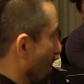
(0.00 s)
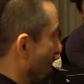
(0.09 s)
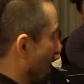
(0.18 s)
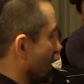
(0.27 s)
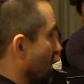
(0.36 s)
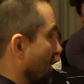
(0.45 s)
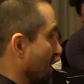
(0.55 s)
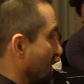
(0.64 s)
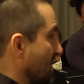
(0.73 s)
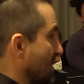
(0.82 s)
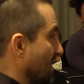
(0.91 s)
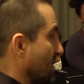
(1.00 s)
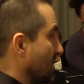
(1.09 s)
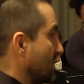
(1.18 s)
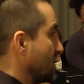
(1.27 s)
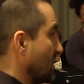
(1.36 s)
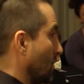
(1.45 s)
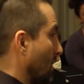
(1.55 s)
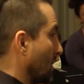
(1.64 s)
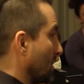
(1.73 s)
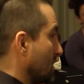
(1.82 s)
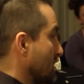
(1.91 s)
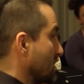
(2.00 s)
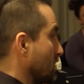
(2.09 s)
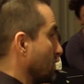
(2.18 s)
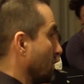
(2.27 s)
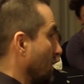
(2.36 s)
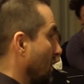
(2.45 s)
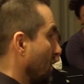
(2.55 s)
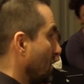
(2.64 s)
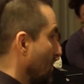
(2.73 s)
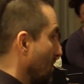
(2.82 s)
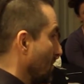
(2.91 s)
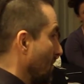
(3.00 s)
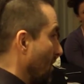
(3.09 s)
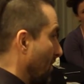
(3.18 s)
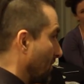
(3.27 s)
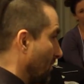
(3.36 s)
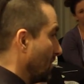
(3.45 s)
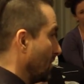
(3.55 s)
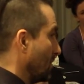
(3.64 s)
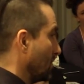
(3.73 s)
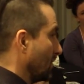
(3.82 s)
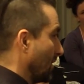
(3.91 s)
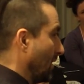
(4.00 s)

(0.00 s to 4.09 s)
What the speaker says: pass on these incentives to the workers? Through